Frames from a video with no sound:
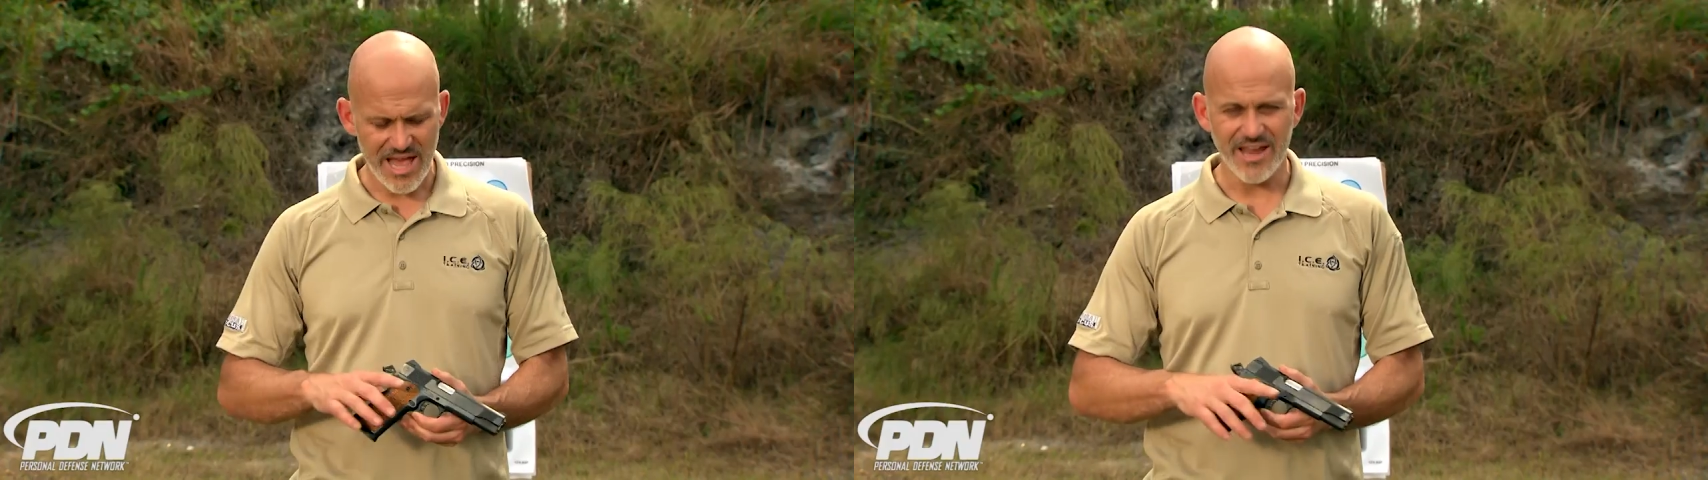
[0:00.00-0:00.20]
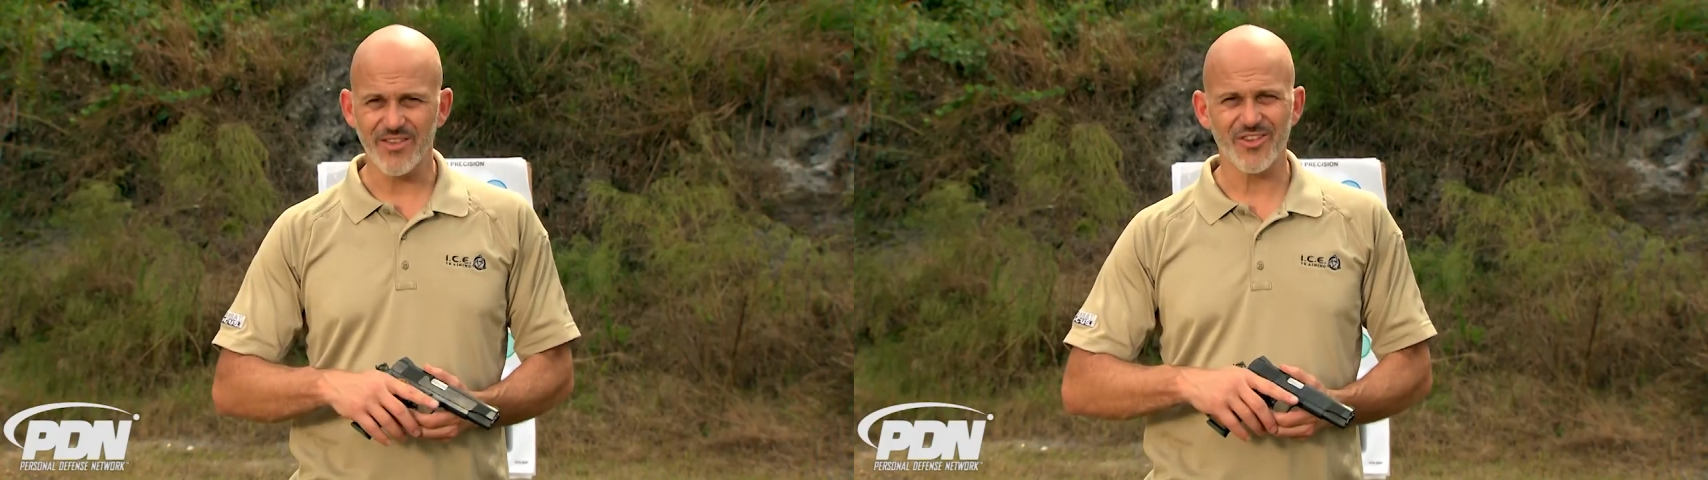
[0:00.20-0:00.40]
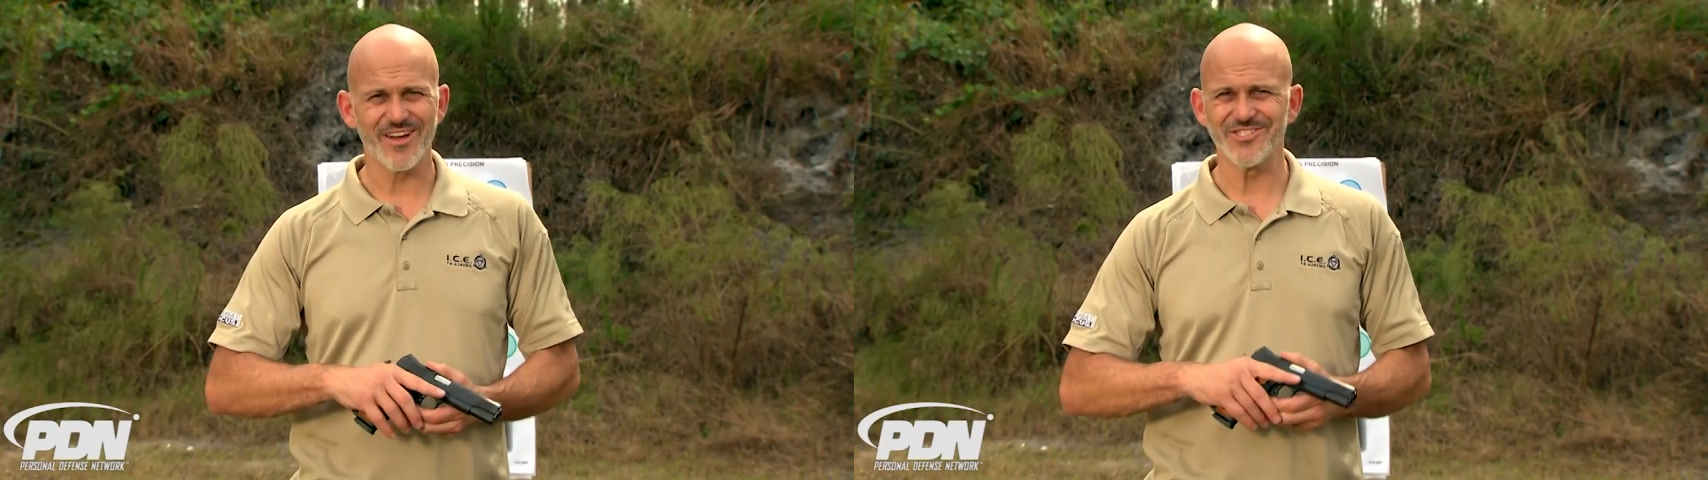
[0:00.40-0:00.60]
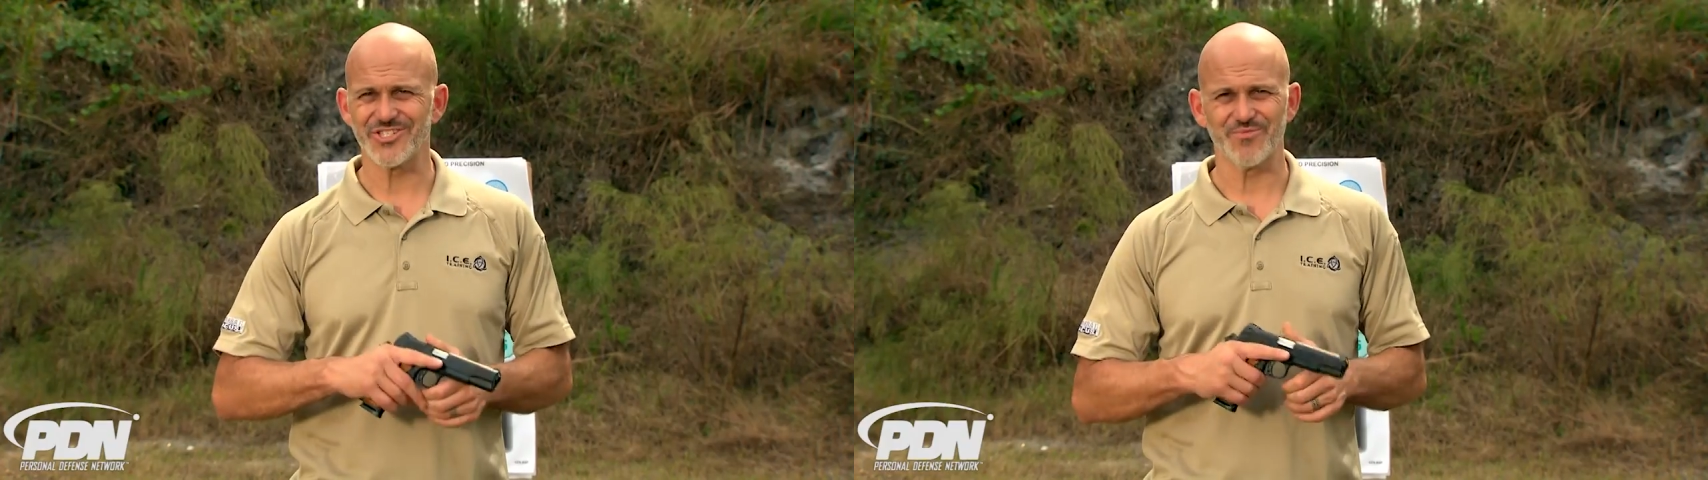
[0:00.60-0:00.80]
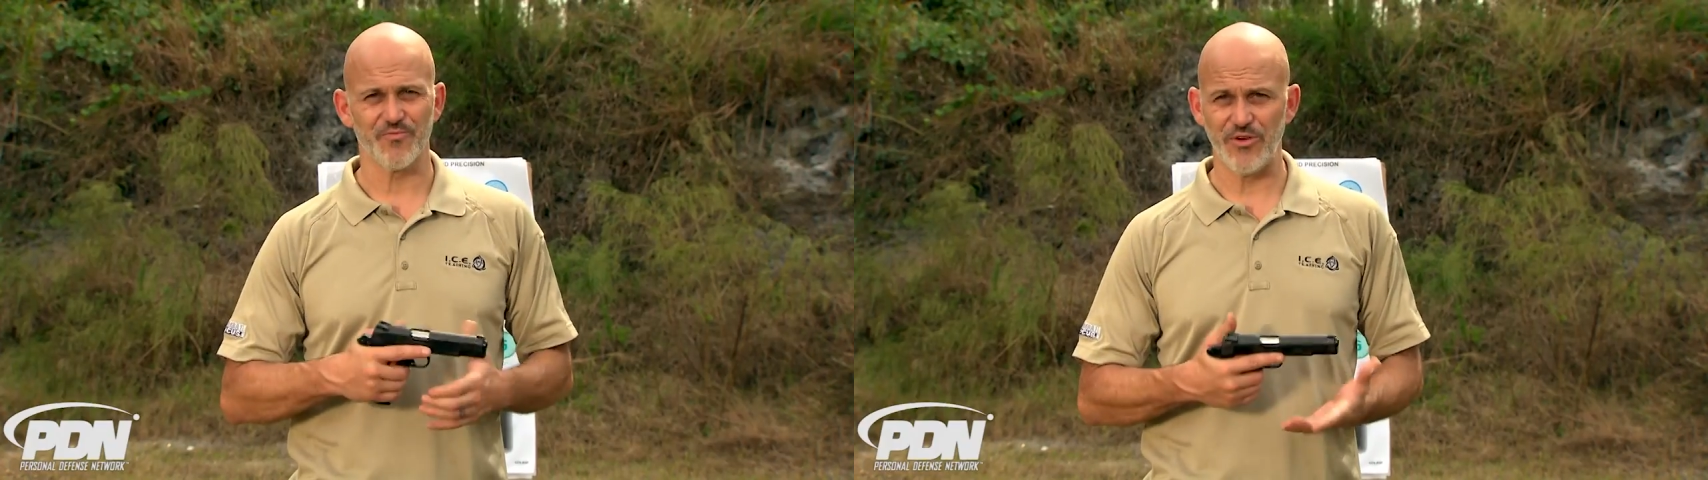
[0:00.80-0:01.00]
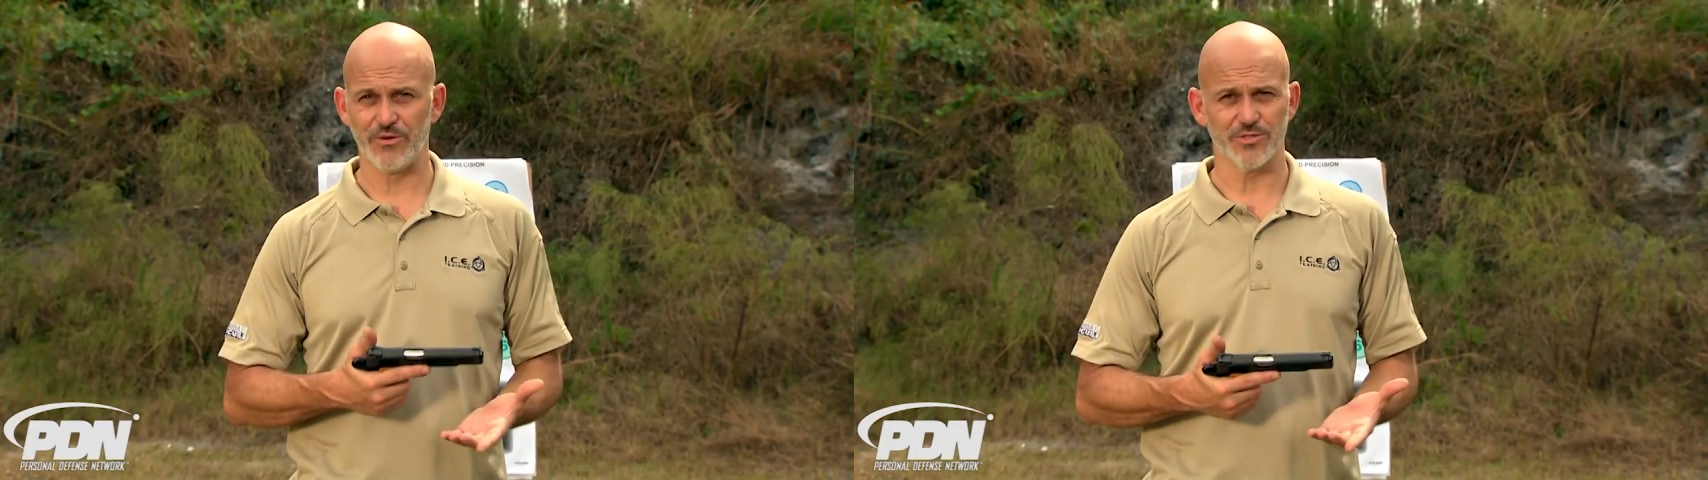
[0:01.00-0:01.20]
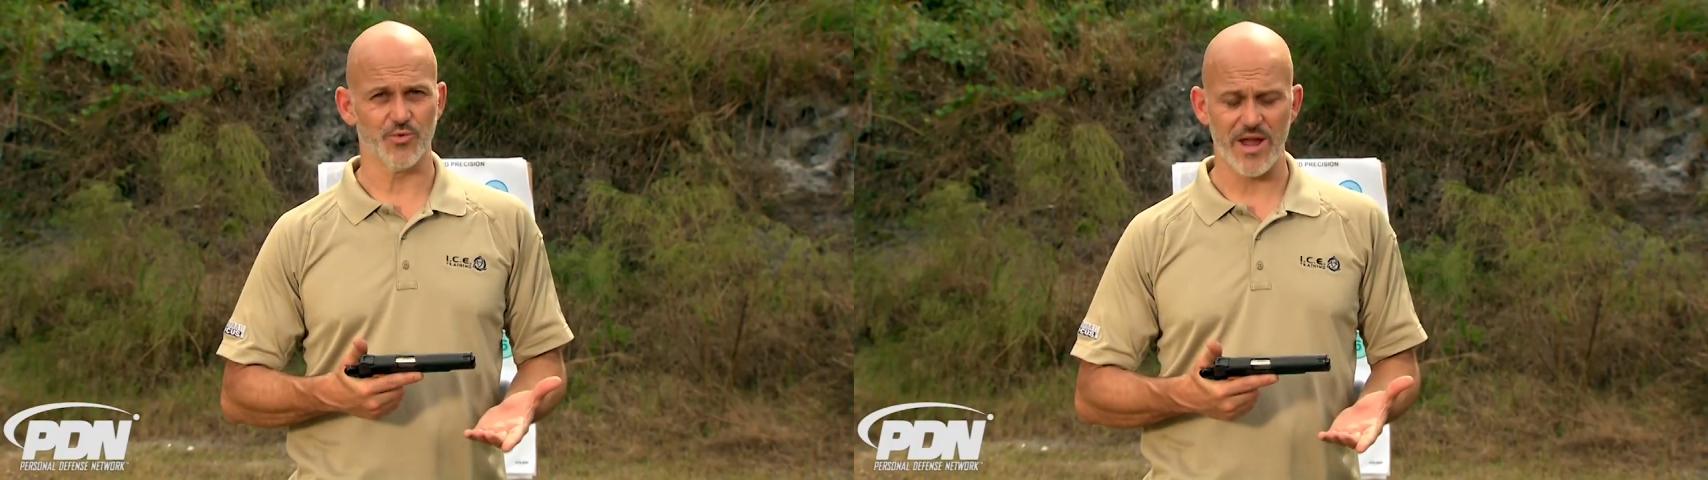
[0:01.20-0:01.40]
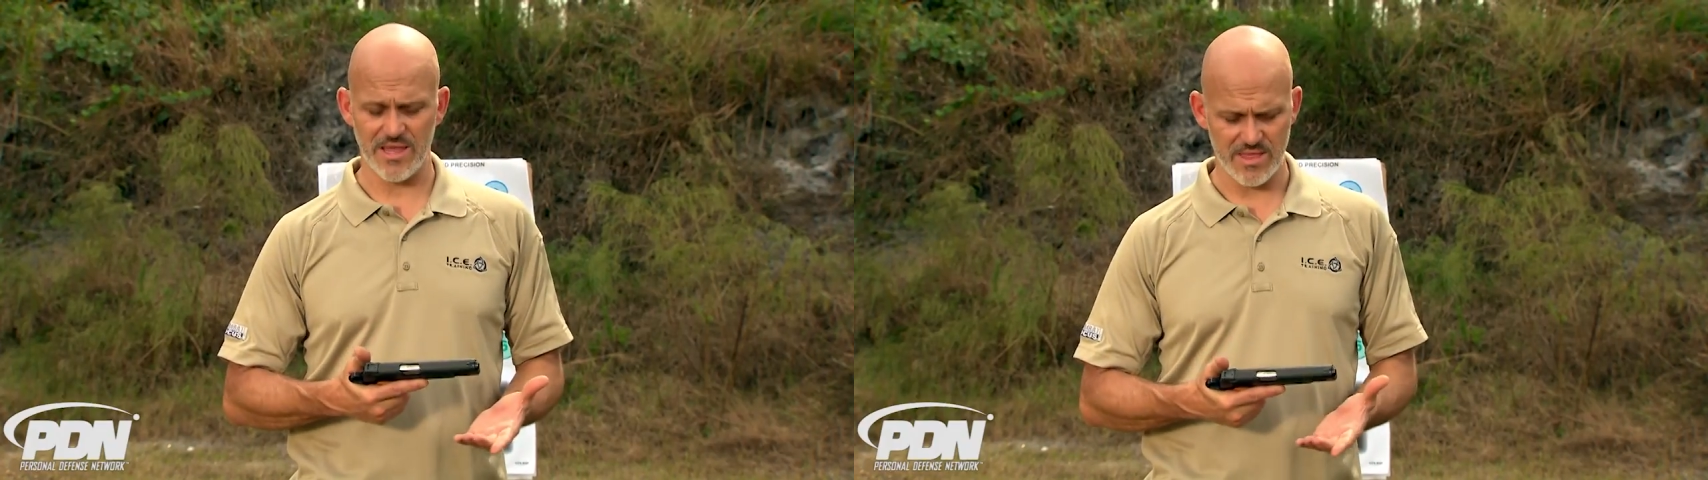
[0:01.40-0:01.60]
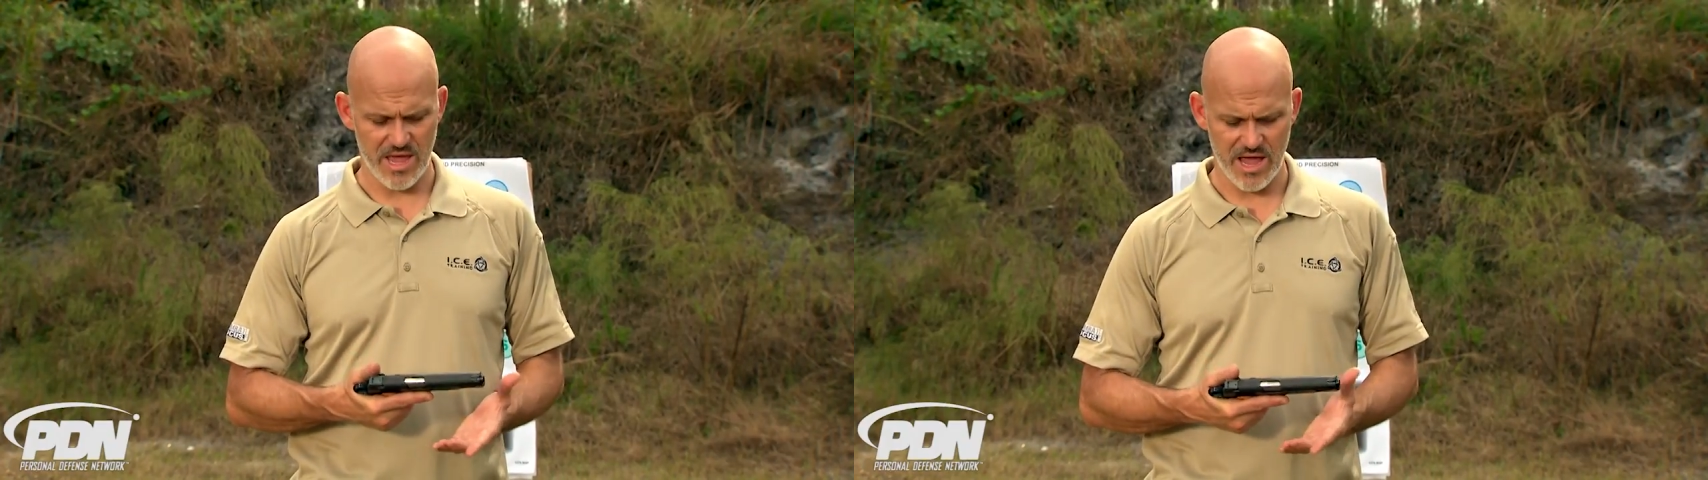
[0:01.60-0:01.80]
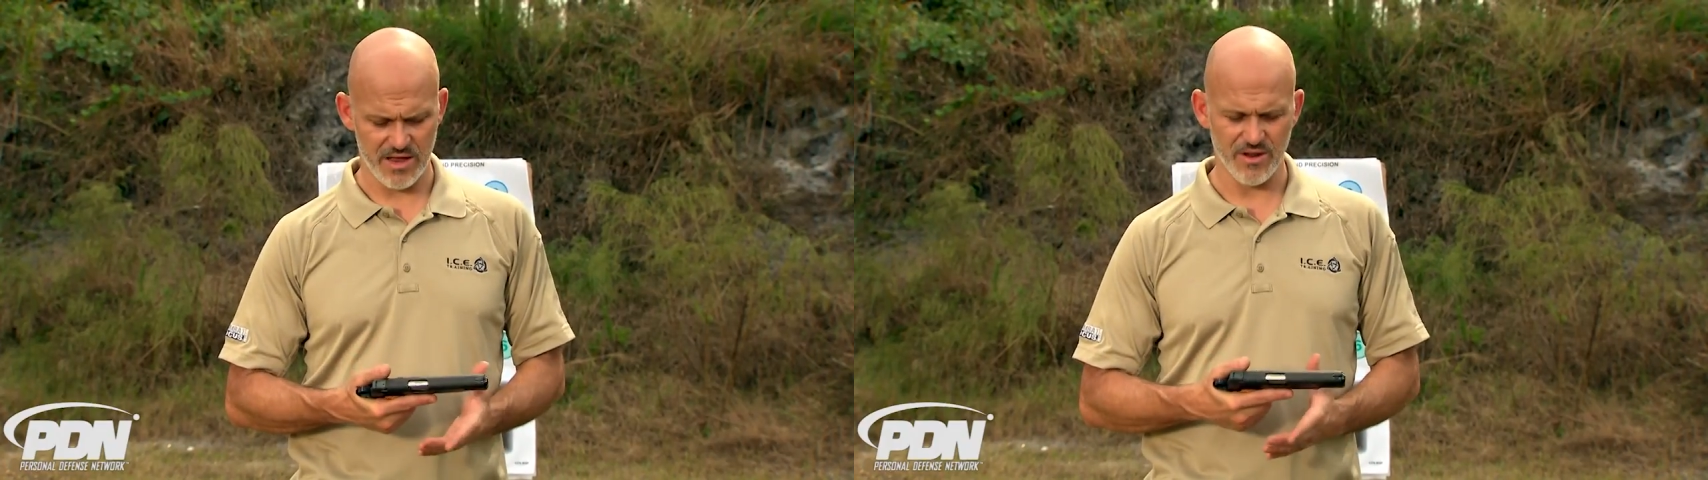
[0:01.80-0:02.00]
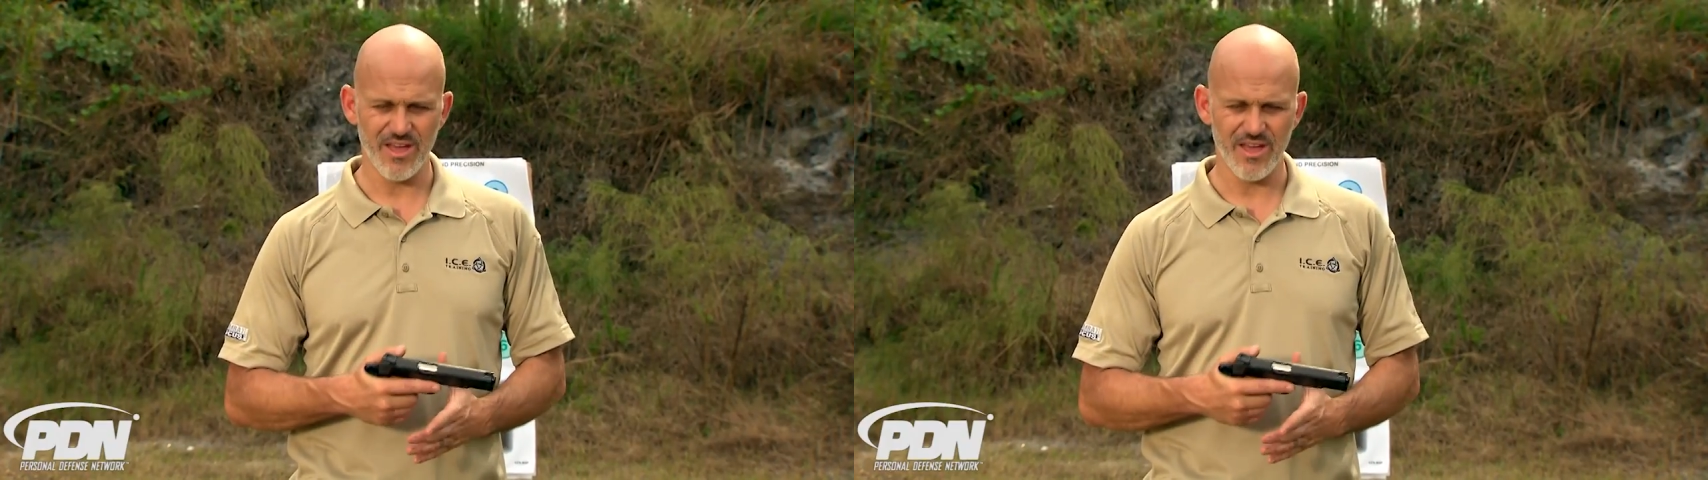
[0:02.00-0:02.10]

And this gun just feels great in the hand.